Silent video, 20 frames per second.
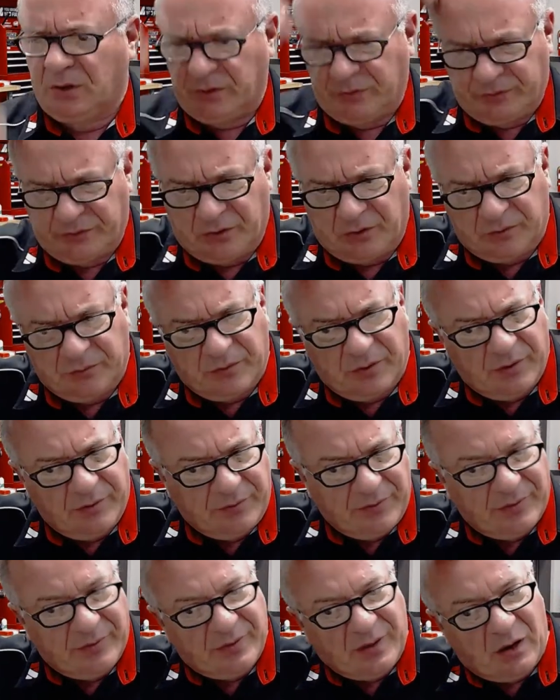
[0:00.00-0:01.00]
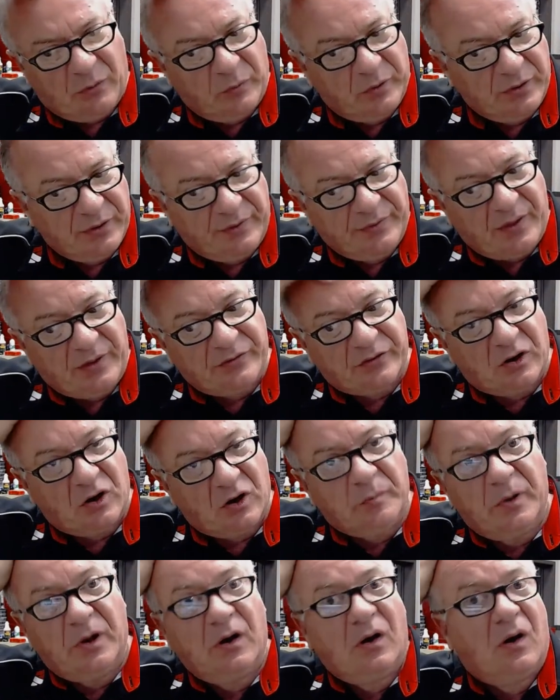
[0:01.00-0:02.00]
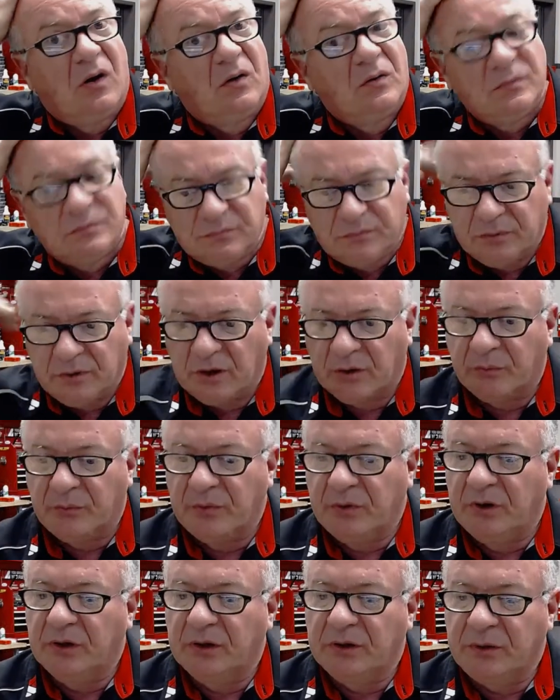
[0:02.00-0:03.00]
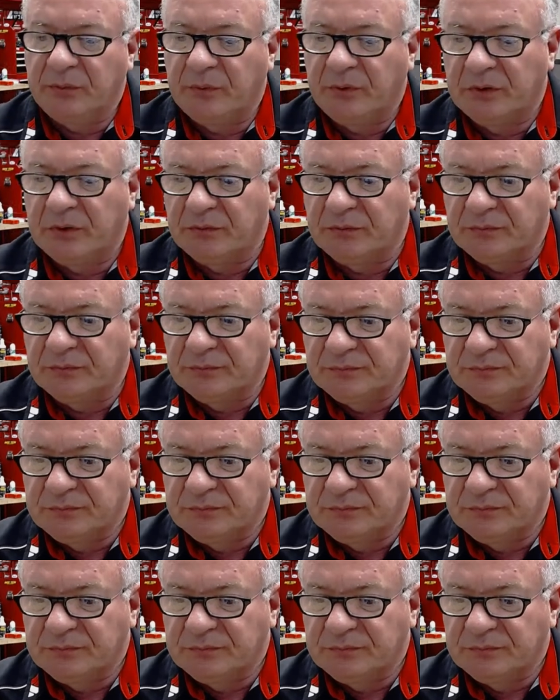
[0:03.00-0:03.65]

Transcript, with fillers: So uh, I wouldn't let that scare me at all. I really wouldn't.